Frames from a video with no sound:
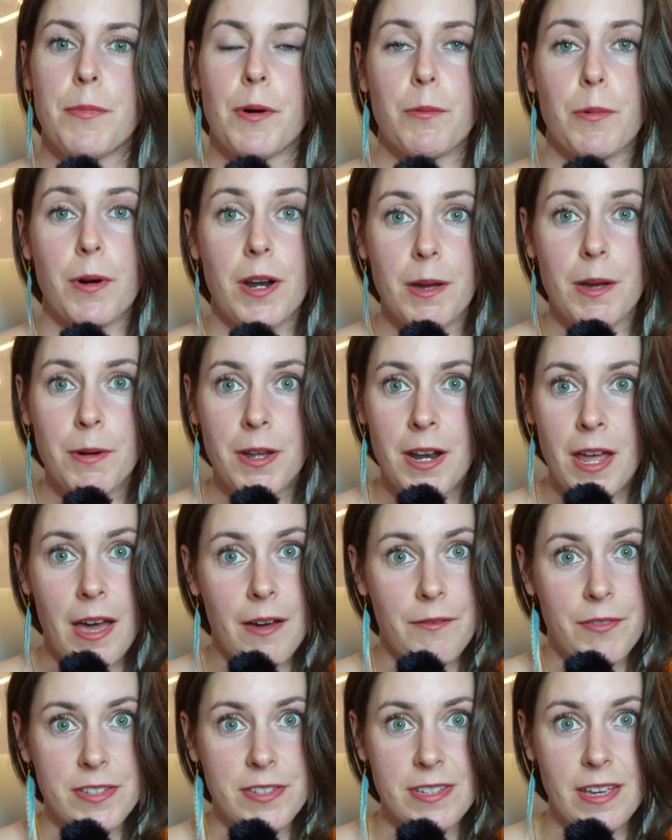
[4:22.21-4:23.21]
But what I want to
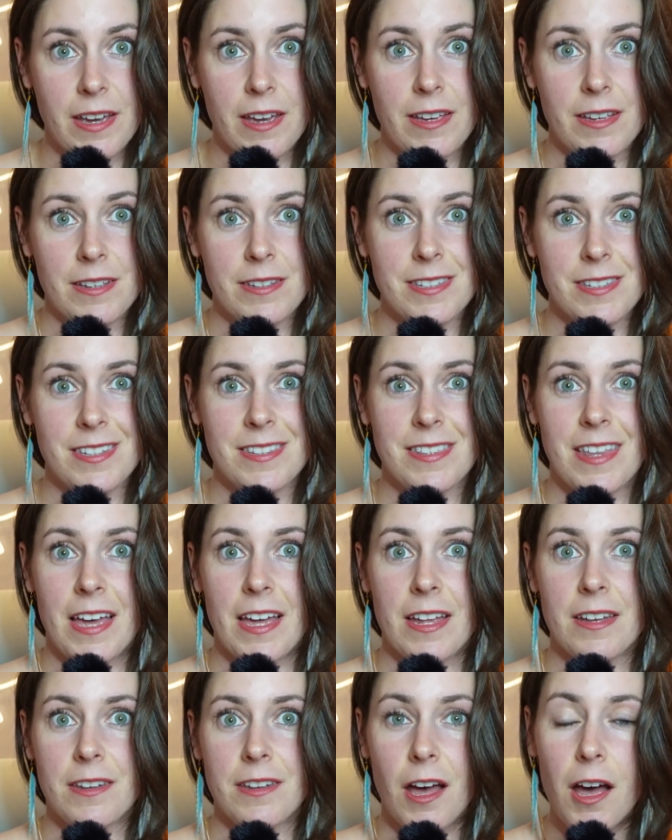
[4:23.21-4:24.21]
emphasize is
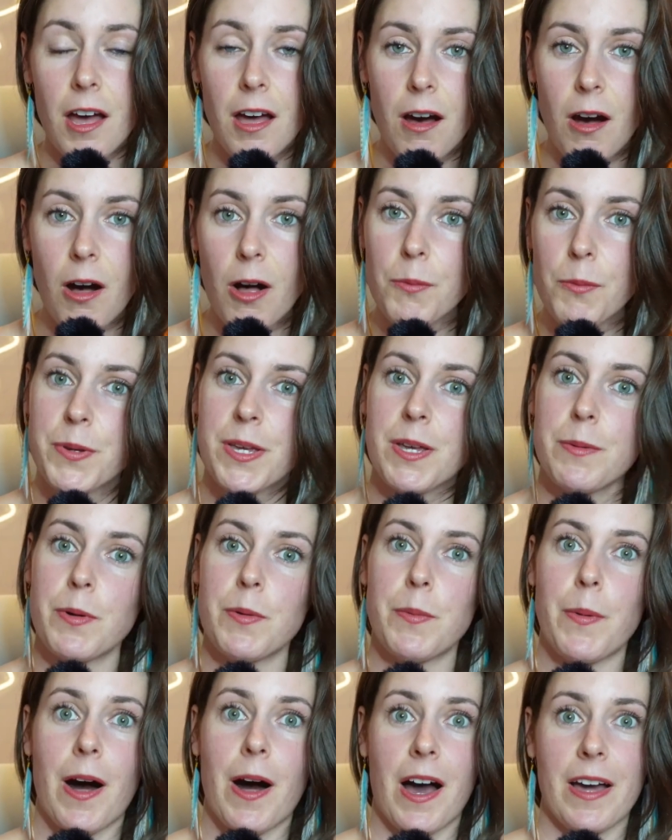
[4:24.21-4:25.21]
that not all
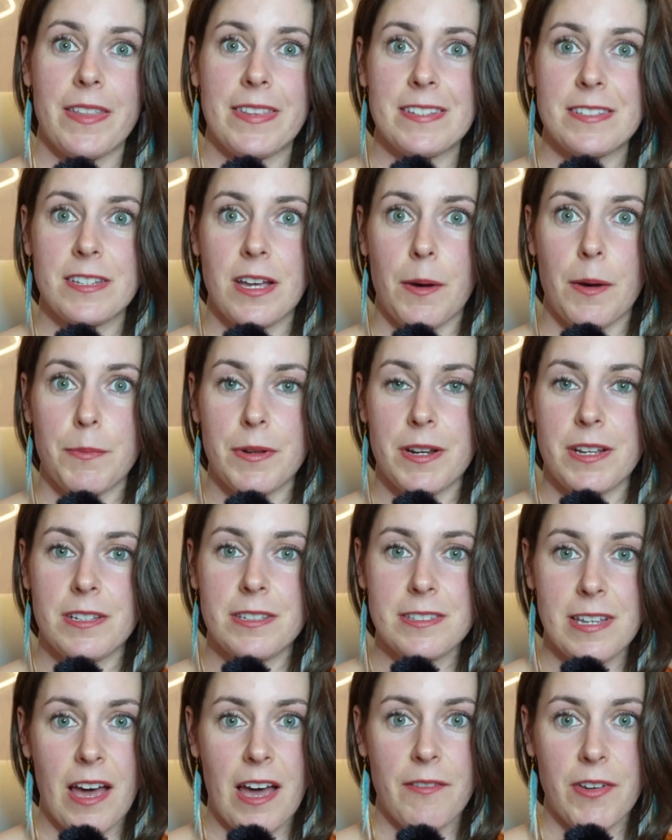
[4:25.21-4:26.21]
people behind these
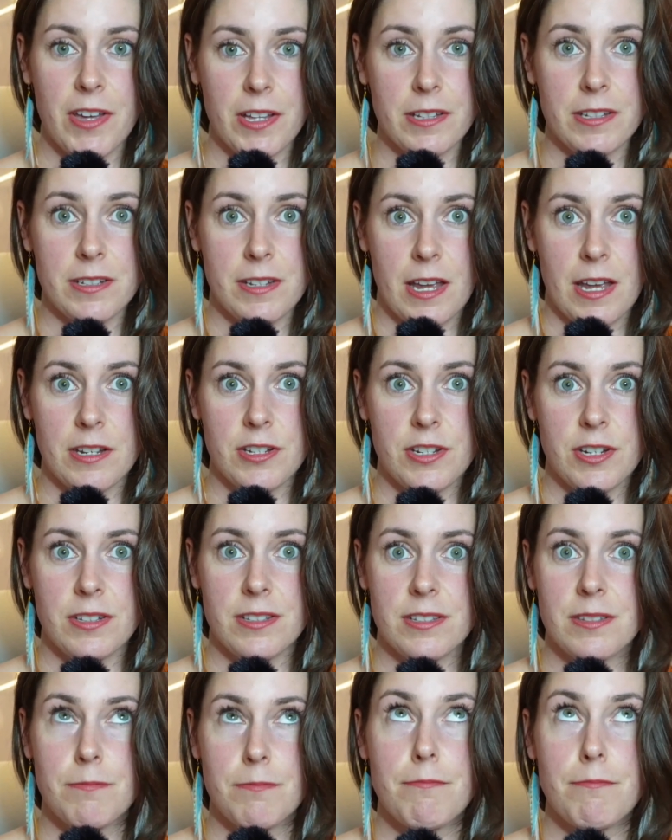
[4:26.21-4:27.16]
companies have ill intentions.